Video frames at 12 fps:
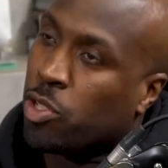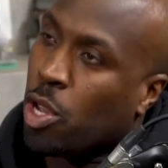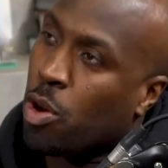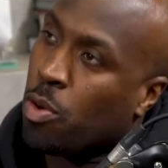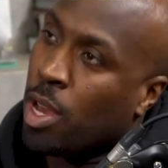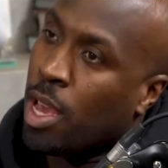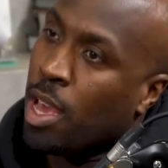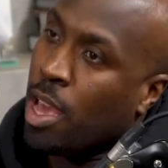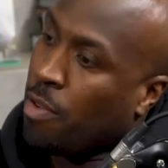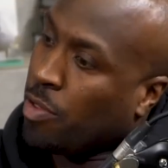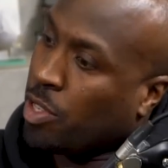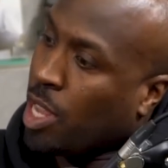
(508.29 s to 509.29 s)
So
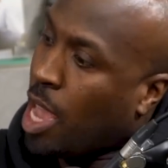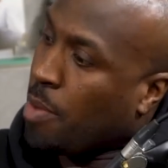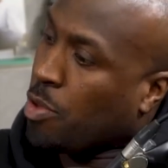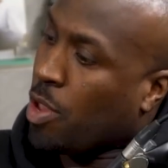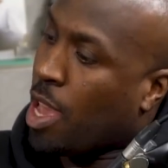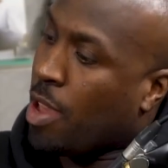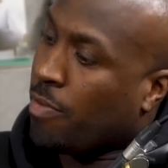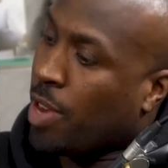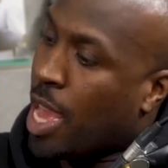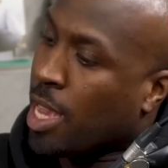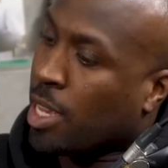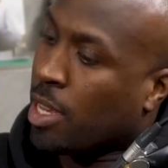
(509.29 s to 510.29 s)
every time you have
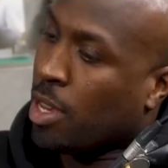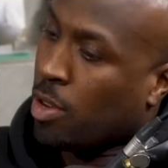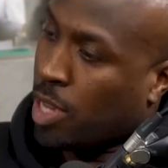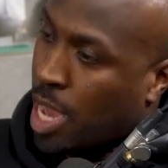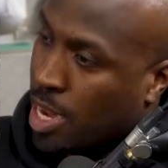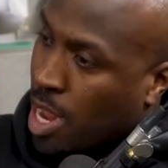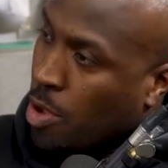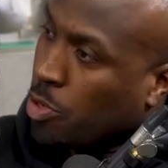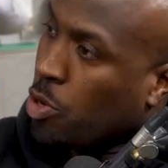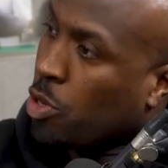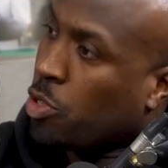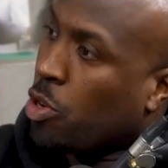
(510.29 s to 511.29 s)
like, okay, now it's your